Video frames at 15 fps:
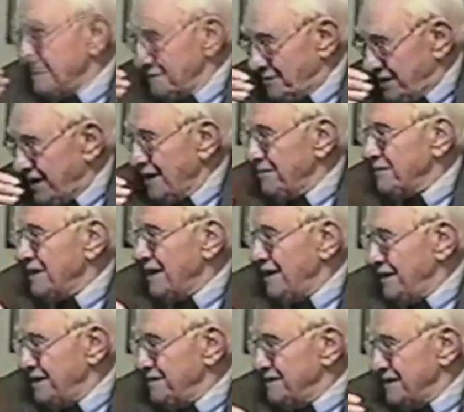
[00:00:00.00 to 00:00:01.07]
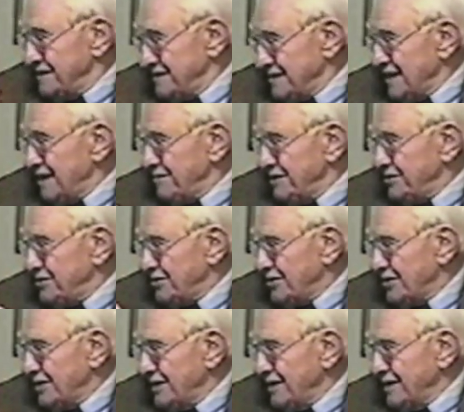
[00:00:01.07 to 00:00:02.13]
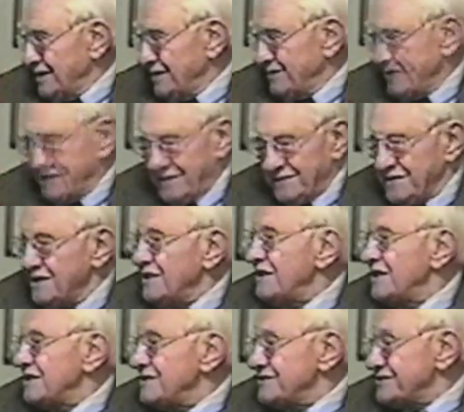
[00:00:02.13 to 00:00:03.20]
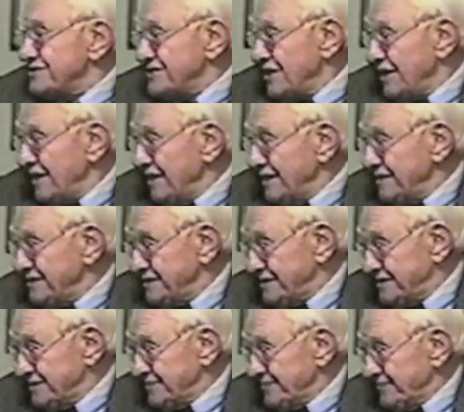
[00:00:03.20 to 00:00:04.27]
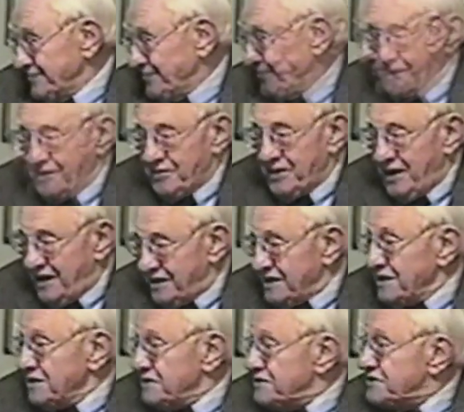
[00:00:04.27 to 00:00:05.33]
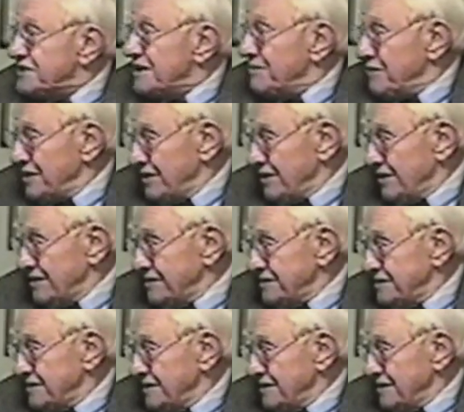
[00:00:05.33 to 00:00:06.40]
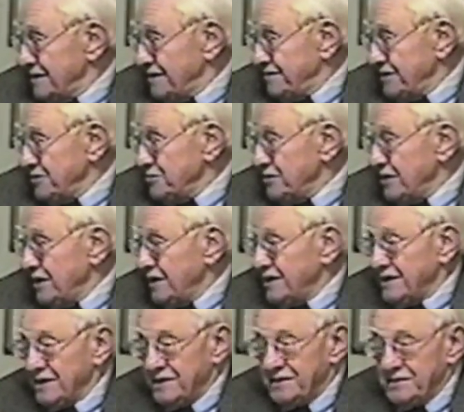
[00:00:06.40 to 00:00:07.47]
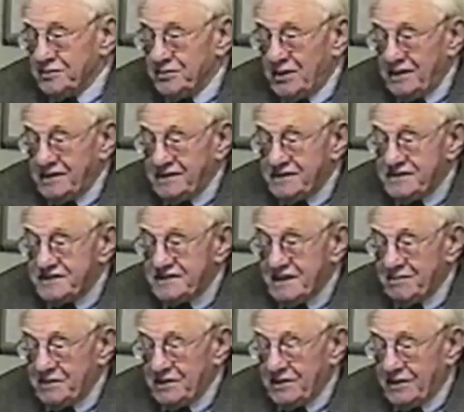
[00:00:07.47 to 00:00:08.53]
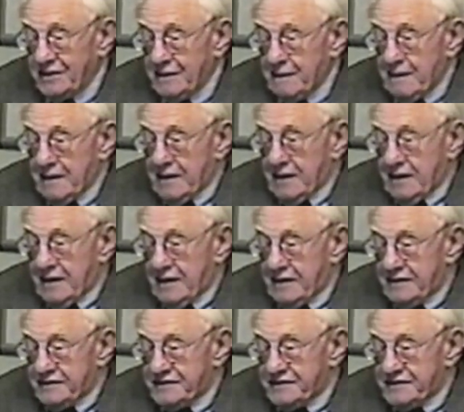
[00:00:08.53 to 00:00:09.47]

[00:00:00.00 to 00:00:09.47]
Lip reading: became the head of this laboratory of clinical science. We had seminars every week, and one seminar he